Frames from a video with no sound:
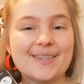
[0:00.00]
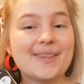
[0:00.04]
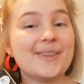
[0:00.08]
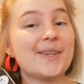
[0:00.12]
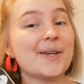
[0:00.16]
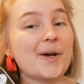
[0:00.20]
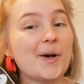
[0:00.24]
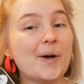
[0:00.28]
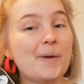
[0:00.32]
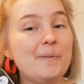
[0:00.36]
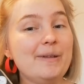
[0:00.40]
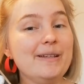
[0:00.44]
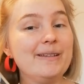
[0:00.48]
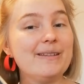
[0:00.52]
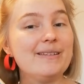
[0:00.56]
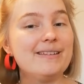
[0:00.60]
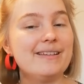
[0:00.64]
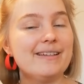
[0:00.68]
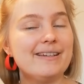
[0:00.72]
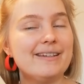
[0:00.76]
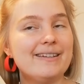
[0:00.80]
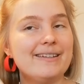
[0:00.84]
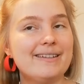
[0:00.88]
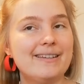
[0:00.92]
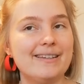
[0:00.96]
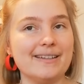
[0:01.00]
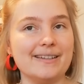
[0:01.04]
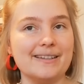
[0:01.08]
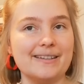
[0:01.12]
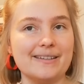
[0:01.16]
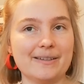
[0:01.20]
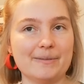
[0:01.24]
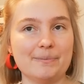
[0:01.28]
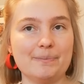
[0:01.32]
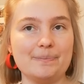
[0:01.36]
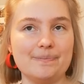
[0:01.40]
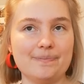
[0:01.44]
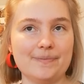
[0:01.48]
the comment,
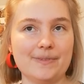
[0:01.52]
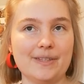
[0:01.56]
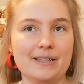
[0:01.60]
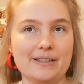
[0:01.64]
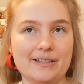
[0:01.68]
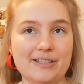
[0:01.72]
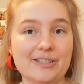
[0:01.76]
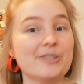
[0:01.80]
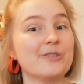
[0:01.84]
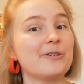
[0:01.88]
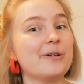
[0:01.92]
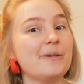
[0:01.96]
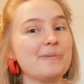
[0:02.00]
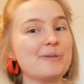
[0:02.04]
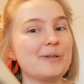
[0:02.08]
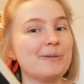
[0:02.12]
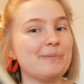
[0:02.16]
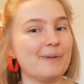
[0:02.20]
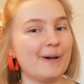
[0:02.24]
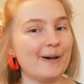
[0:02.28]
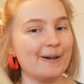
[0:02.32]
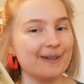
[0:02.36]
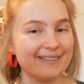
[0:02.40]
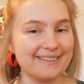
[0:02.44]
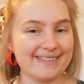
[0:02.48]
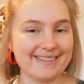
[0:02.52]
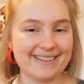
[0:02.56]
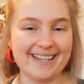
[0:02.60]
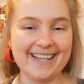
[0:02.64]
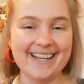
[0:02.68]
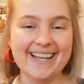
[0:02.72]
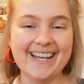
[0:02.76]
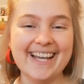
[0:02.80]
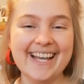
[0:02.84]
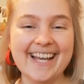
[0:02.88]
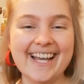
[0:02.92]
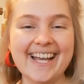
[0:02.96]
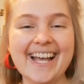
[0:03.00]
the description box,
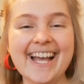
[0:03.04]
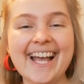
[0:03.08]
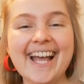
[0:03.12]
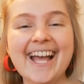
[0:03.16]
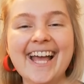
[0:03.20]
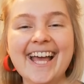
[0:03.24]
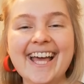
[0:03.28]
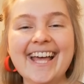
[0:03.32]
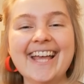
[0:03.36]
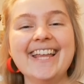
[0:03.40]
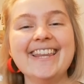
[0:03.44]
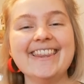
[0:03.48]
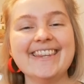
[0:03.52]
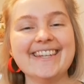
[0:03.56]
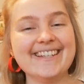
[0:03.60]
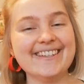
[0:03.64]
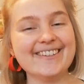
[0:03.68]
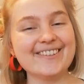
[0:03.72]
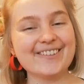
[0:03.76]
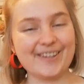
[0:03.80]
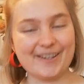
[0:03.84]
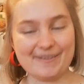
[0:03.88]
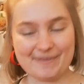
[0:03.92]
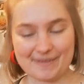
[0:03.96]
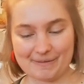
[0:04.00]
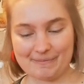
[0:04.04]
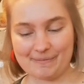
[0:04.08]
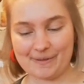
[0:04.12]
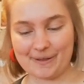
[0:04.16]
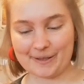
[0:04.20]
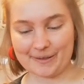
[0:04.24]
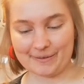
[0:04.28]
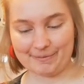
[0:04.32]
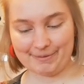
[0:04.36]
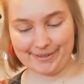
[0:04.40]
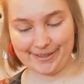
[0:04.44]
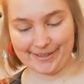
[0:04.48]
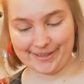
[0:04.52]
the description
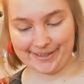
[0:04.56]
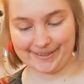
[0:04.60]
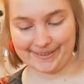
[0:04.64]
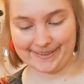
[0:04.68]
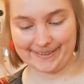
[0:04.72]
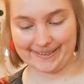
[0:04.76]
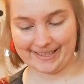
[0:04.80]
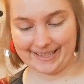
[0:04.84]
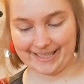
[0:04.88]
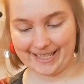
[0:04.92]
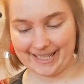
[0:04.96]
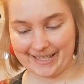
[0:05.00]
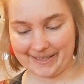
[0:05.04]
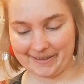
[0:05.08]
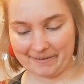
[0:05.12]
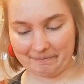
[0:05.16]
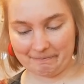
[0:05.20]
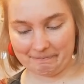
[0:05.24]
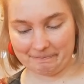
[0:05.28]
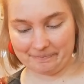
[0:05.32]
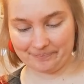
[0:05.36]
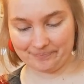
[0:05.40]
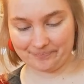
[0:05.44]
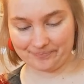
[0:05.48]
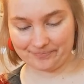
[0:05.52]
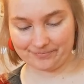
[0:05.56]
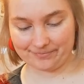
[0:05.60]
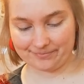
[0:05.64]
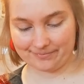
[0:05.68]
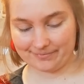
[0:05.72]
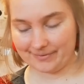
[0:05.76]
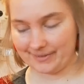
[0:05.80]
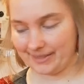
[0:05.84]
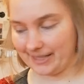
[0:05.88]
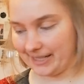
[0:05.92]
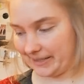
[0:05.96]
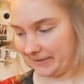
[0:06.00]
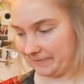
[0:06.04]
box below.
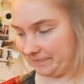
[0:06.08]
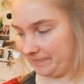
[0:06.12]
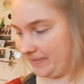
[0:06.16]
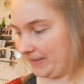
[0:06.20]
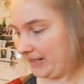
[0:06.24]
Yeah,